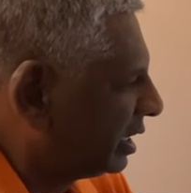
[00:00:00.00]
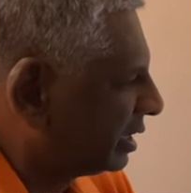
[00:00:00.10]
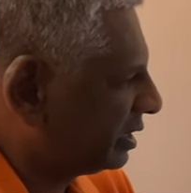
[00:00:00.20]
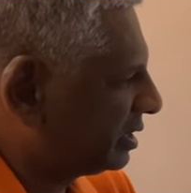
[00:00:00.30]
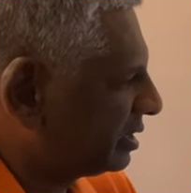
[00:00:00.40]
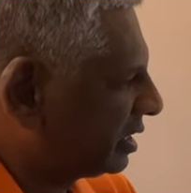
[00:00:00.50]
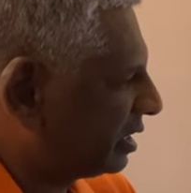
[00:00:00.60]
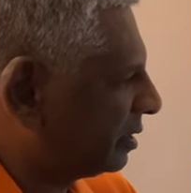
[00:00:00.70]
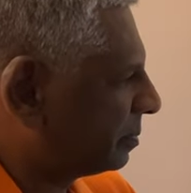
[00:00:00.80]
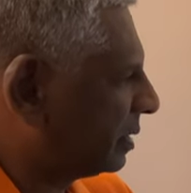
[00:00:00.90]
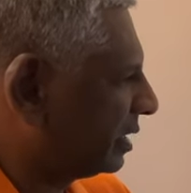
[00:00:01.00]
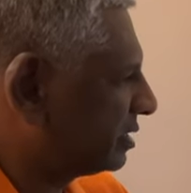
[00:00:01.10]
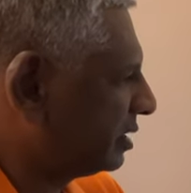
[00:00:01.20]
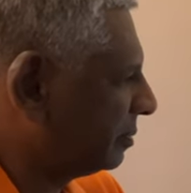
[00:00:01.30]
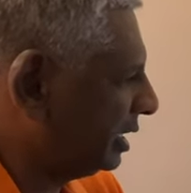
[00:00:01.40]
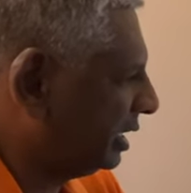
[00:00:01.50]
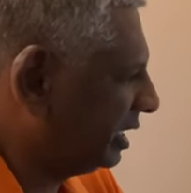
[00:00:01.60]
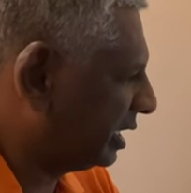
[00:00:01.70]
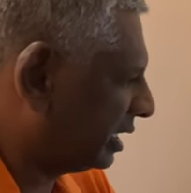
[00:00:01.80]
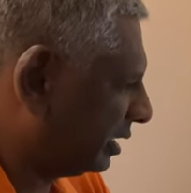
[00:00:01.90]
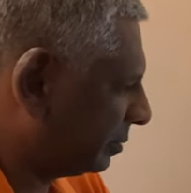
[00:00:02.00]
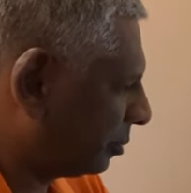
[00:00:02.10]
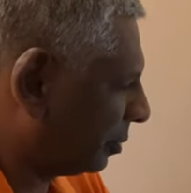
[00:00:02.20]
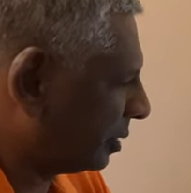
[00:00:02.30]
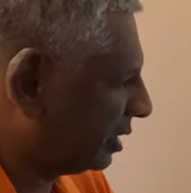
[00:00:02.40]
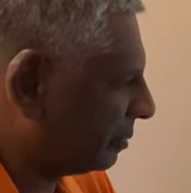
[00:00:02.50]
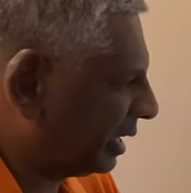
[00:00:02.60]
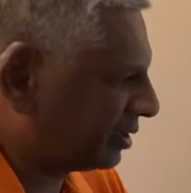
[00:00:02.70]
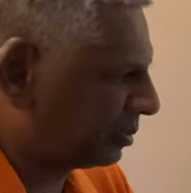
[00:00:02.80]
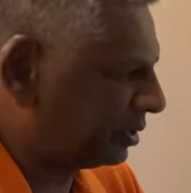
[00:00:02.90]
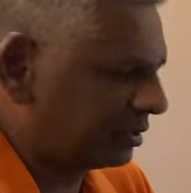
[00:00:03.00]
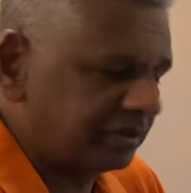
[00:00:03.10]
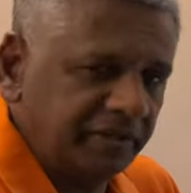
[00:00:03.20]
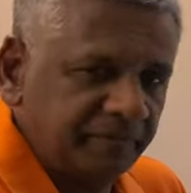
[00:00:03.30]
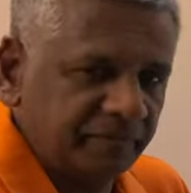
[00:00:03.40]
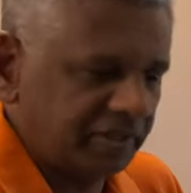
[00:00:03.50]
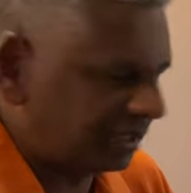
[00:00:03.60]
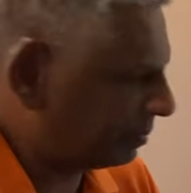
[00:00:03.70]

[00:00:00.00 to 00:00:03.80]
This is a extremely popular microbrewery in